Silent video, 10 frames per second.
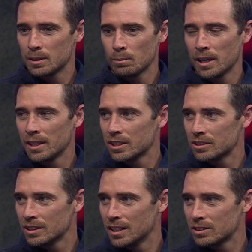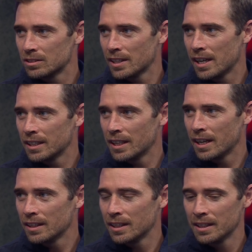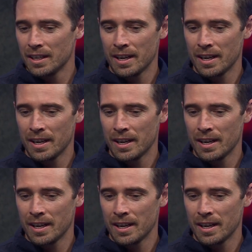to wait an extra day to get out there.